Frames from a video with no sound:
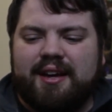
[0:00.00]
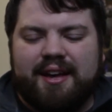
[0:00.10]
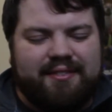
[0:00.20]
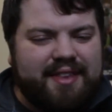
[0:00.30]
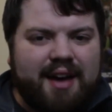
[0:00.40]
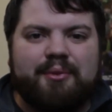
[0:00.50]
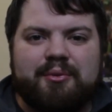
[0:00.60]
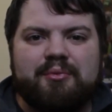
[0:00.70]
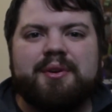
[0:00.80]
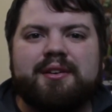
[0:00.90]
and that
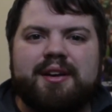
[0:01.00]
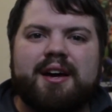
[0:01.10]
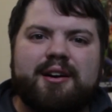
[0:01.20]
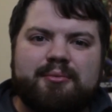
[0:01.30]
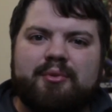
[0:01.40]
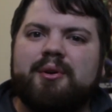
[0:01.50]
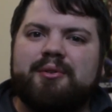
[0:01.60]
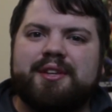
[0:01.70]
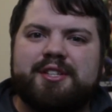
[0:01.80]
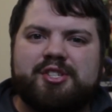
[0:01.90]
would really help
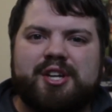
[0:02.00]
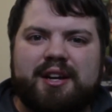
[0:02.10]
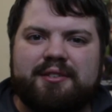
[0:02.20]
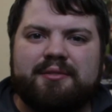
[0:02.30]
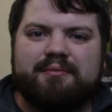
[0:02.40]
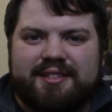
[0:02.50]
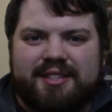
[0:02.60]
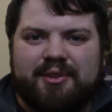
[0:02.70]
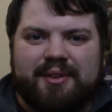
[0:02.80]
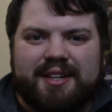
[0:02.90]
grow this channel.
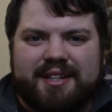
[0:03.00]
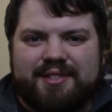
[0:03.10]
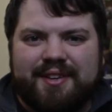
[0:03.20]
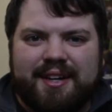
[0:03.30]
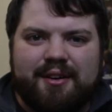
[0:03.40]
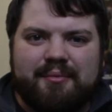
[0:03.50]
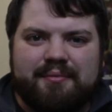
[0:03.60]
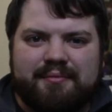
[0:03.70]
See you in the next video.